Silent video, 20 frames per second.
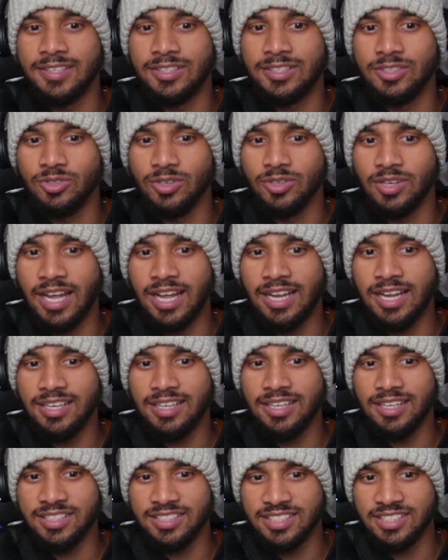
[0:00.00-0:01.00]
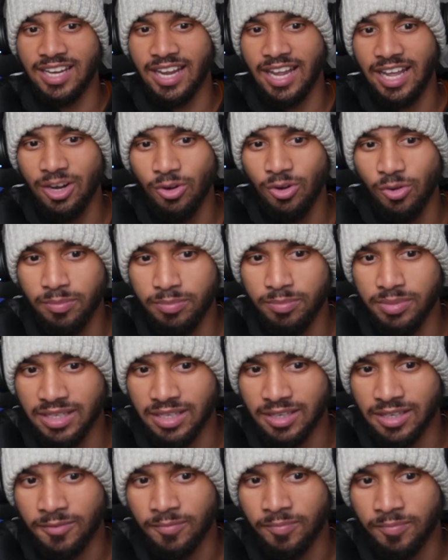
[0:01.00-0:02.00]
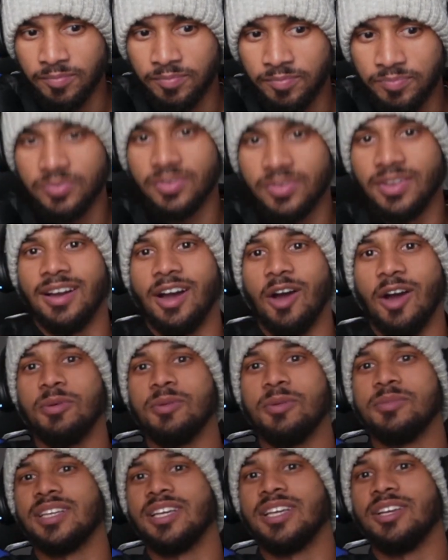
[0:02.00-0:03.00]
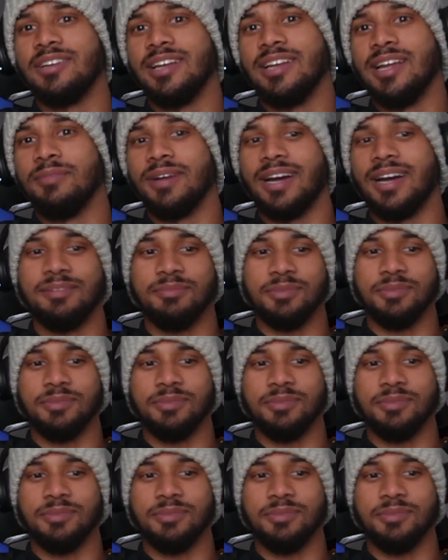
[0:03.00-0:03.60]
Julane is the L O B. I hope I'm saying your name right,